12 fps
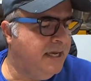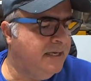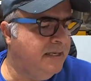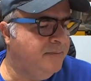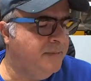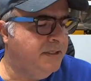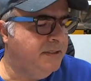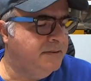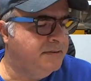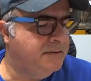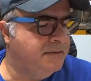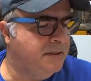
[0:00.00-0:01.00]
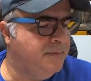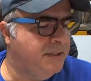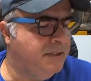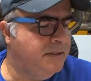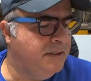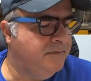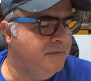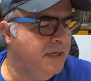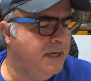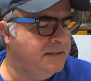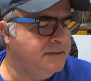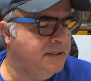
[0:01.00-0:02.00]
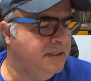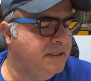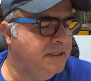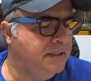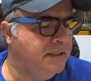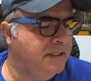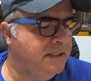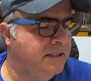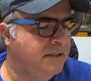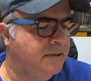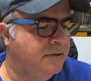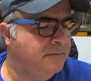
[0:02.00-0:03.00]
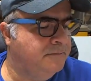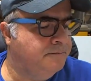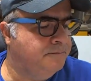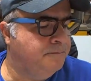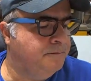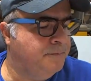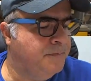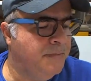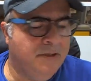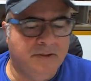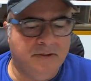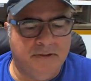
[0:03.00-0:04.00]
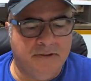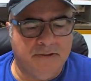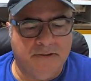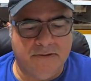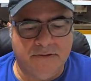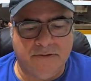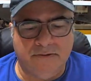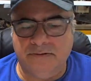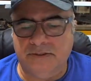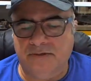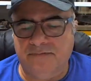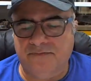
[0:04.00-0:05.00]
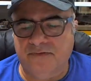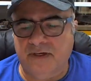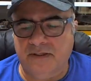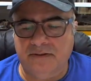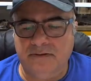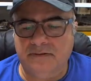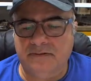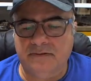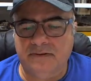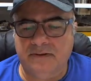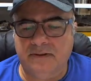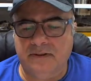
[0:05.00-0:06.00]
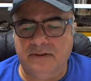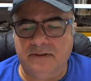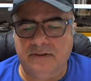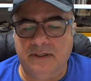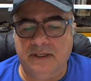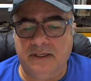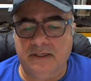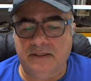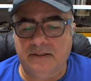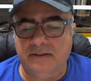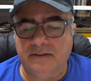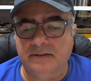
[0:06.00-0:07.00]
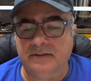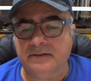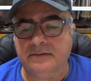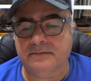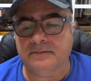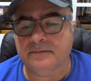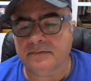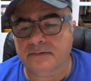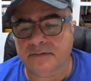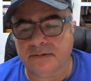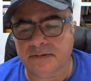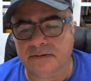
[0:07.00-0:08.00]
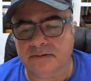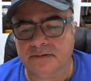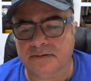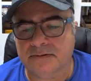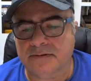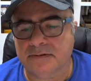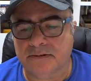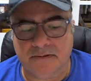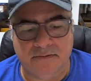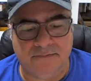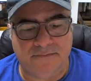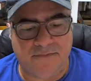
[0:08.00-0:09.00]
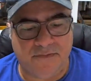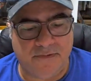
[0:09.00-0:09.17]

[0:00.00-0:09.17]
let me give you guys the link here as soon as I find it, and let's see if.